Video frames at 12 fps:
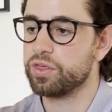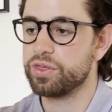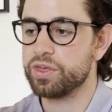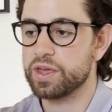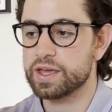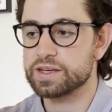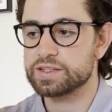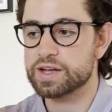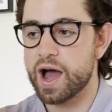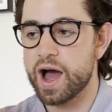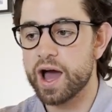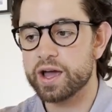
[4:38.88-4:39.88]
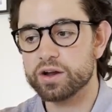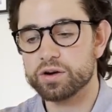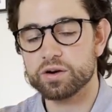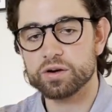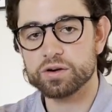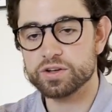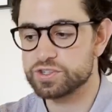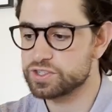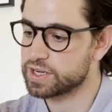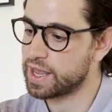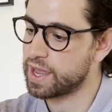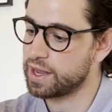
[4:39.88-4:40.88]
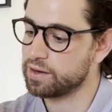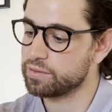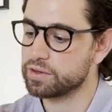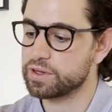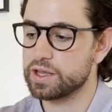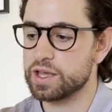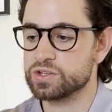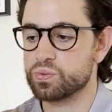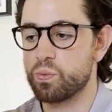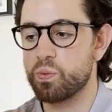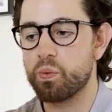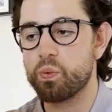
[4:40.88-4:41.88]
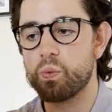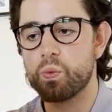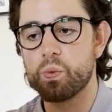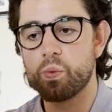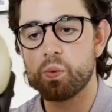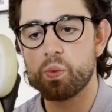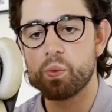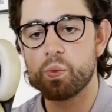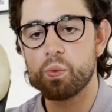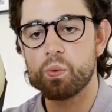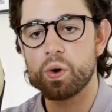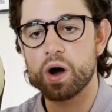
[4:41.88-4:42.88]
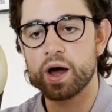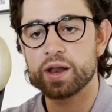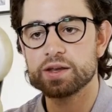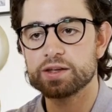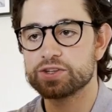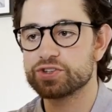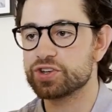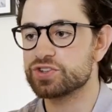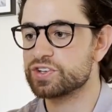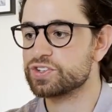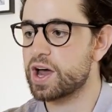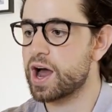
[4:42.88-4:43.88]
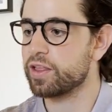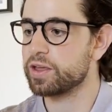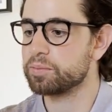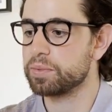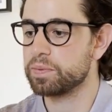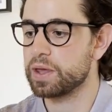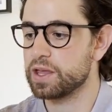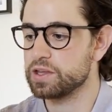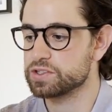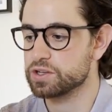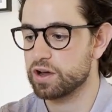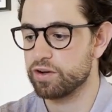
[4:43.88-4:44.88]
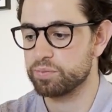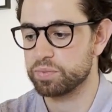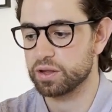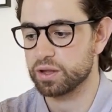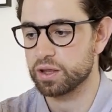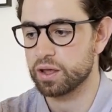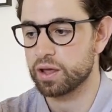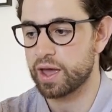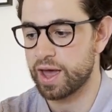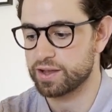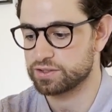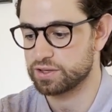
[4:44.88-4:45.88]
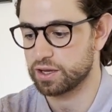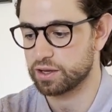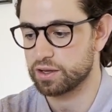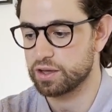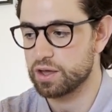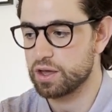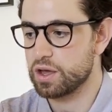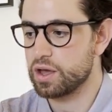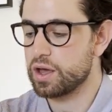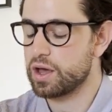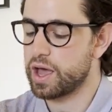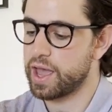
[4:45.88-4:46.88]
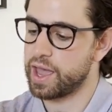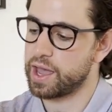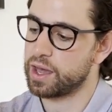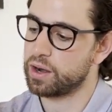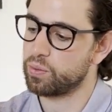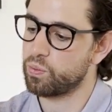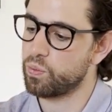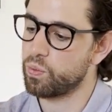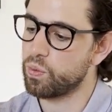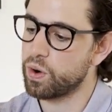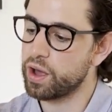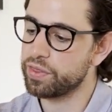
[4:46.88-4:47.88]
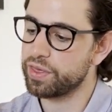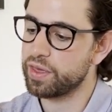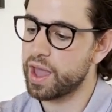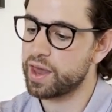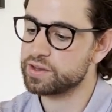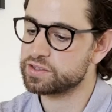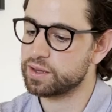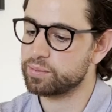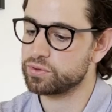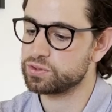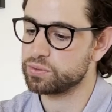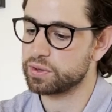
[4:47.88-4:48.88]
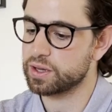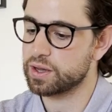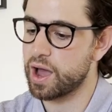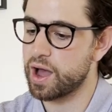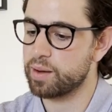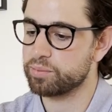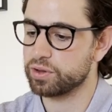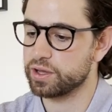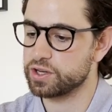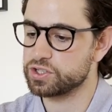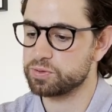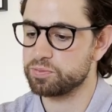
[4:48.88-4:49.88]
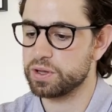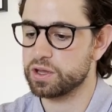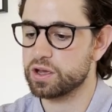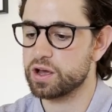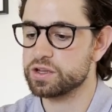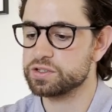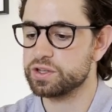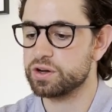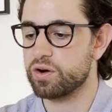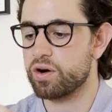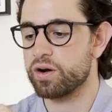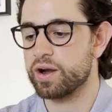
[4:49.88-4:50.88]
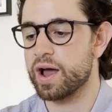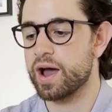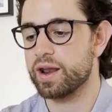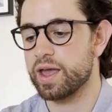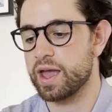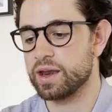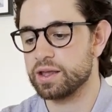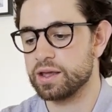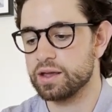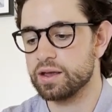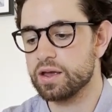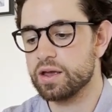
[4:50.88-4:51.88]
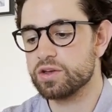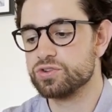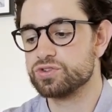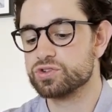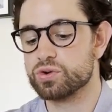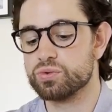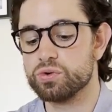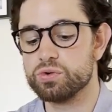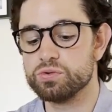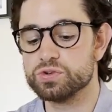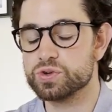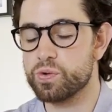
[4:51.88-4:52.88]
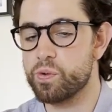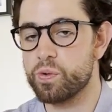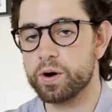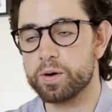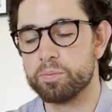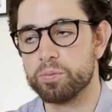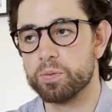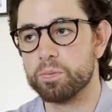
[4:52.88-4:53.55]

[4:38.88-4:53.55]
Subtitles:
The entire skate is one solid piece of plastic. And what that is able to accomplish, because there are not any screws or